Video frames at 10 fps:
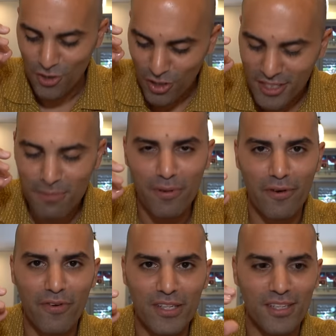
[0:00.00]
just
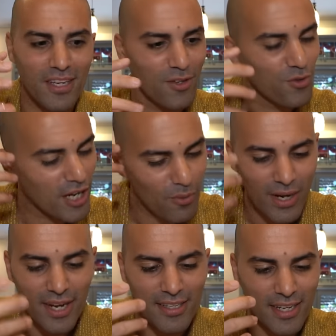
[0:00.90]
perfect. You can
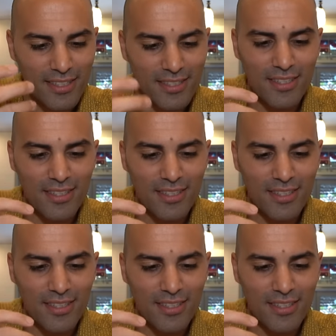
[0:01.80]
really taste